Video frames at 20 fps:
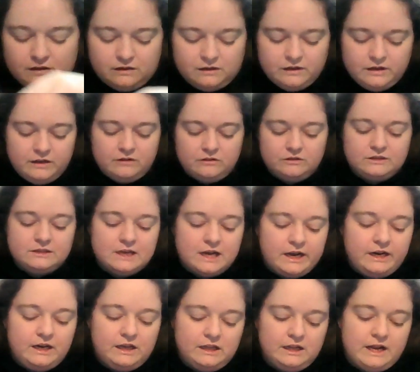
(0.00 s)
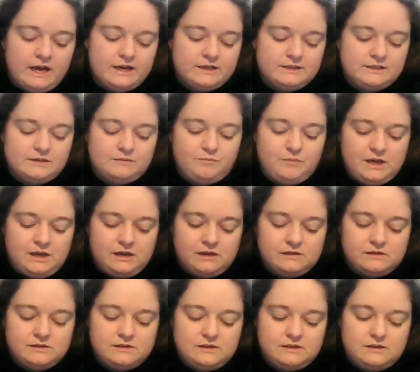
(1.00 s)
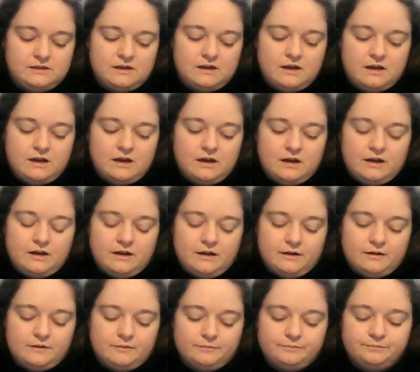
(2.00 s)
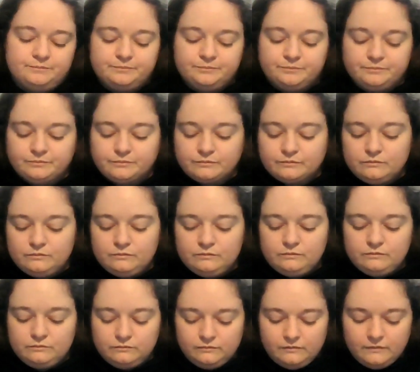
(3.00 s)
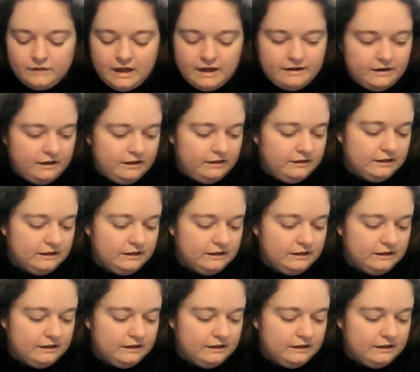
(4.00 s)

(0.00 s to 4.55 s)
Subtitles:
Little tiny glass beads. And then the